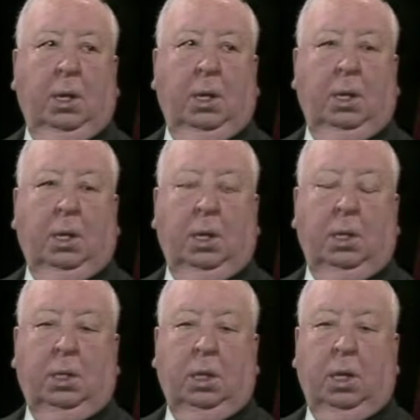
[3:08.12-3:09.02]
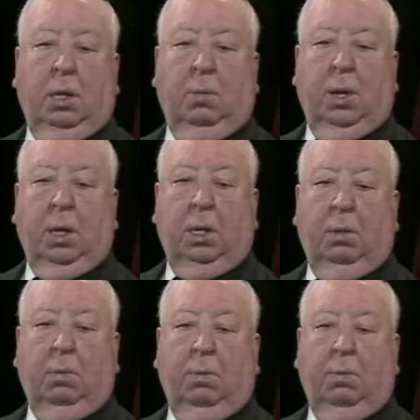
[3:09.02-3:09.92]
And there's a certain amount
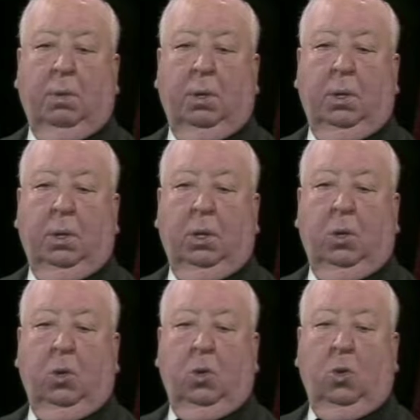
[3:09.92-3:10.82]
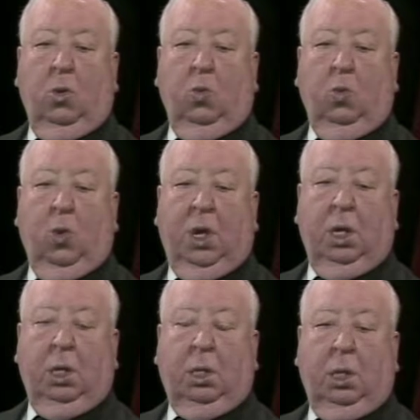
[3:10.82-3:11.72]
of
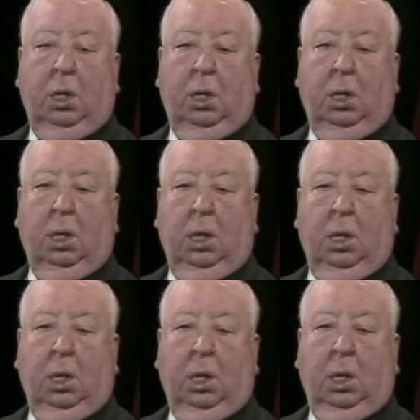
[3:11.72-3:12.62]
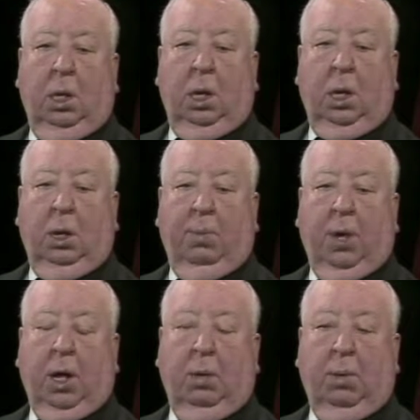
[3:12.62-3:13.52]
wit on the
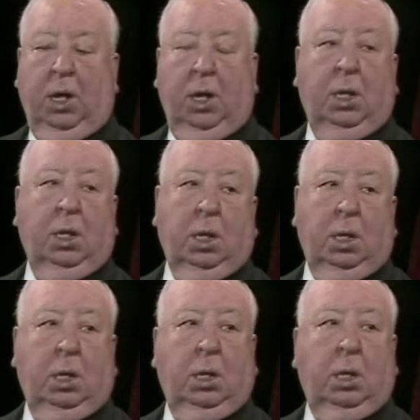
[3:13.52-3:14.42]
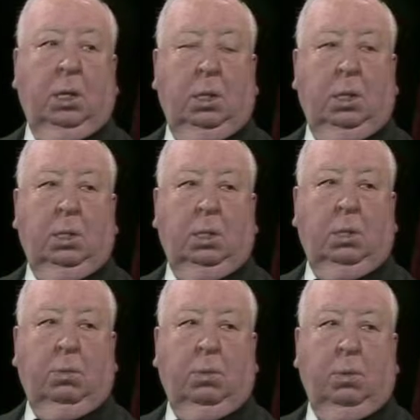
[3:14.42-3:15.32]
part of he and the girl,
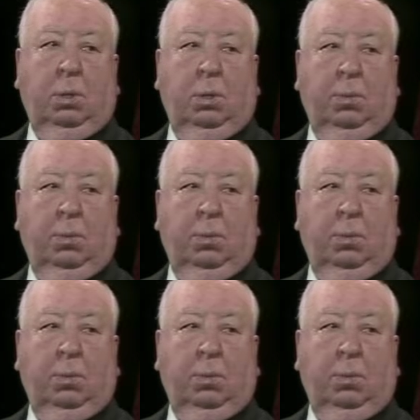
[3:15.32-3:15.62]
so forth.